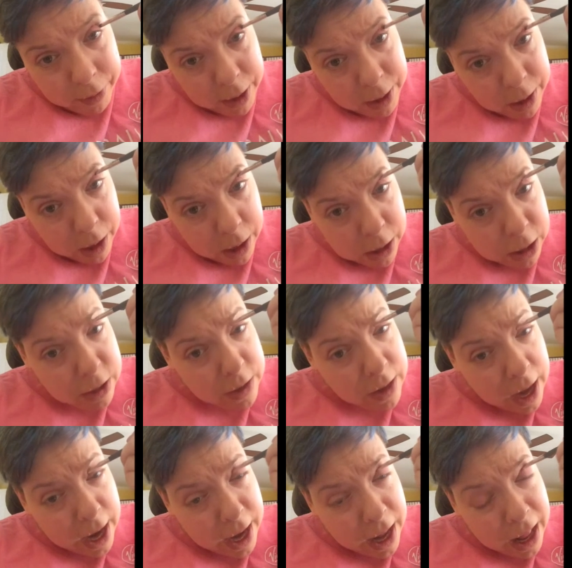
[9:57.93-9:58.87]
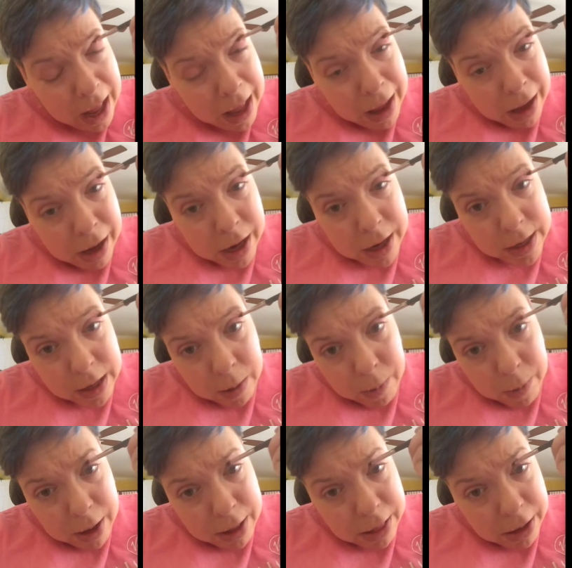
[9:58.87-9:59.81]
the dark side, because I
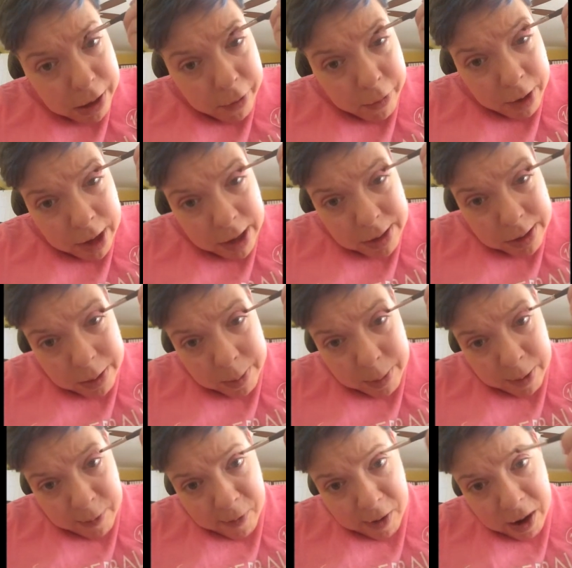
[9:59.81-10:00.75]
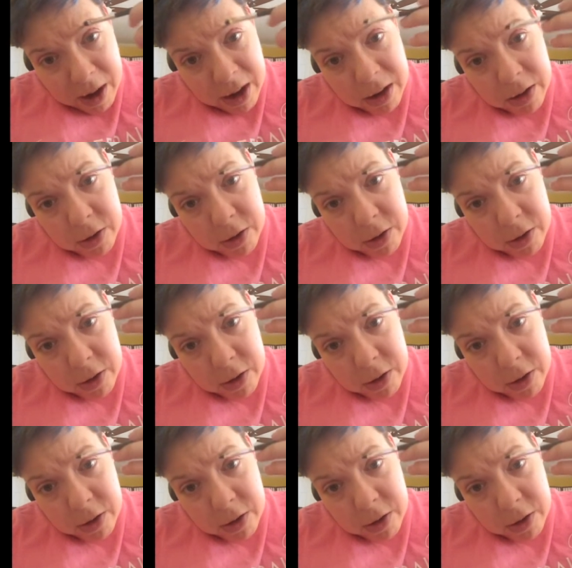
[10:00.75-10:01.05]
want the crease to be very